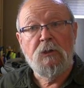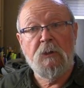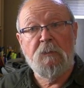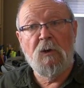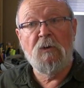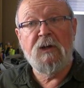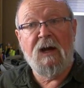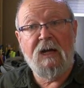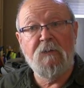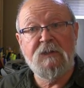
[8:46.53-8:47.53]
The boat
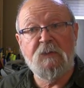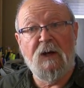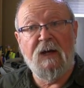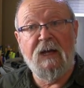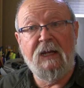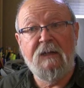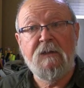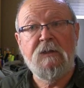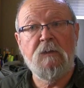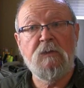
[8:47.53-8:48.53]
I was buying
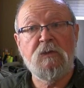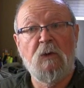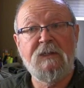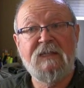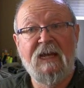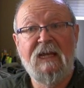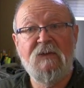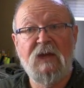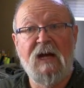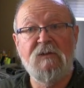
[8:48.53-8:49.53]
that was once
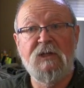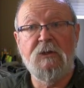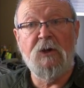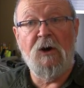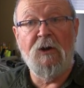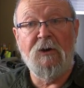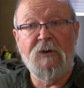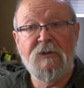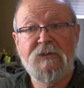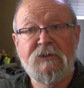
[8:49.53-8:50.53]

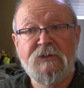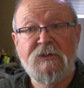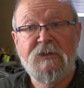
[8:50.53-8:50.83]
$8,000